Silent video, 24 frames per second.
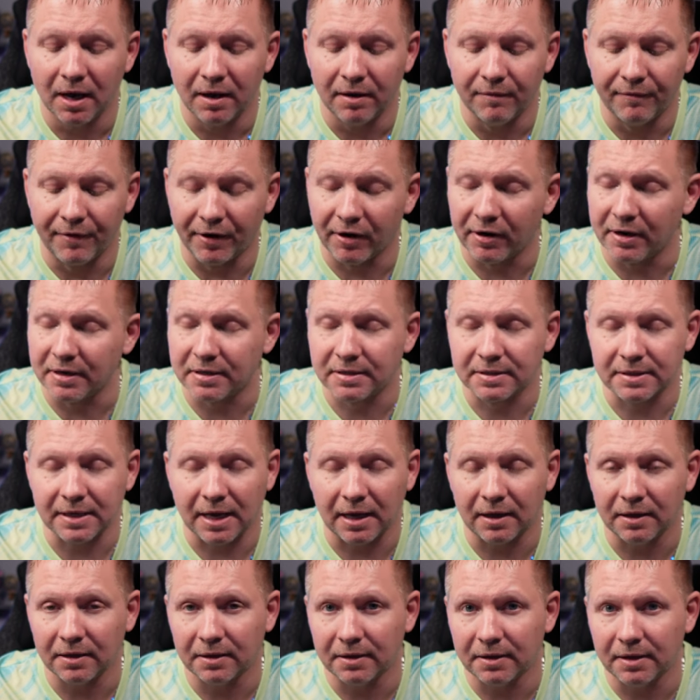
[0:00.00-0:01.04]
Very
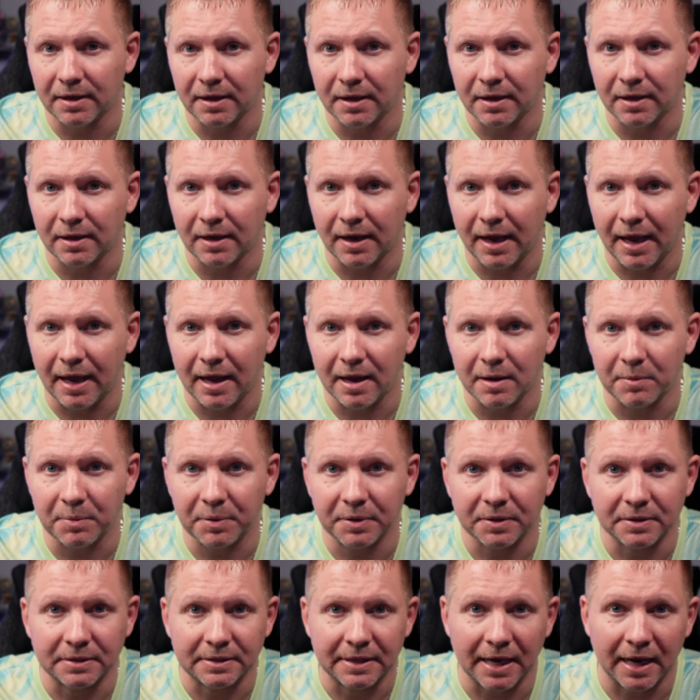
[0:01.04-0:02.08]
solid amp
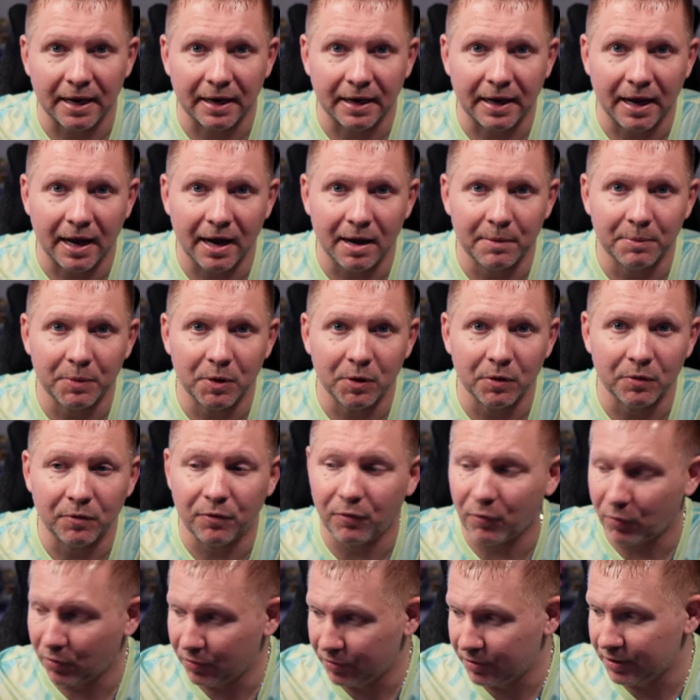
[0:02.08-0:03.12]
DAC combo
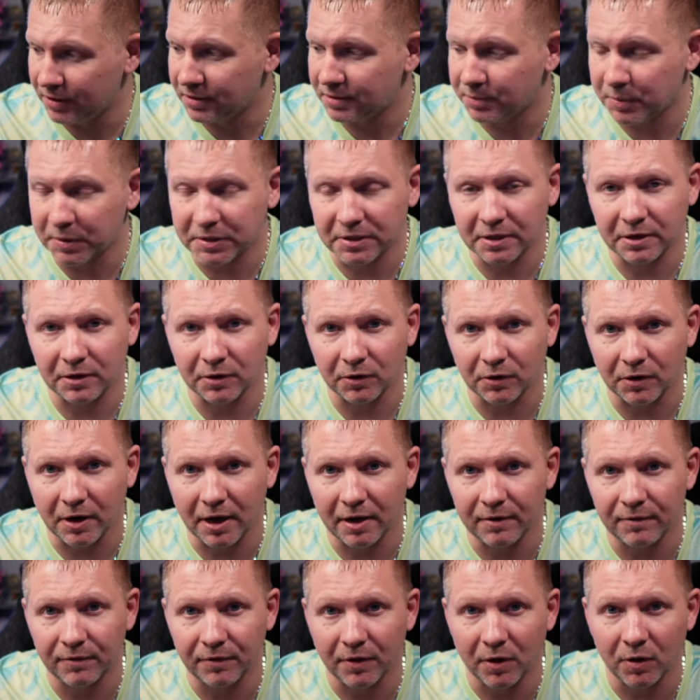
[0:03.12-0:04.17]
for this particular
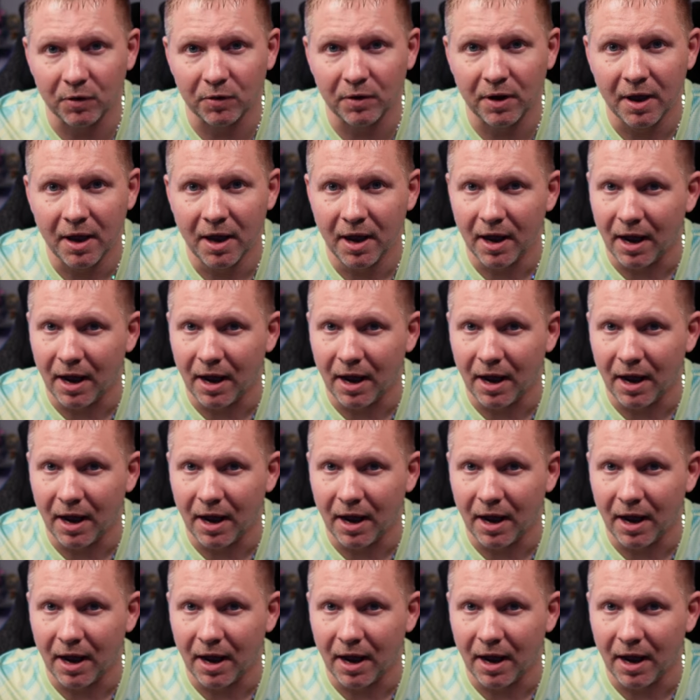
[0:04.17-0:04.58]
headphone.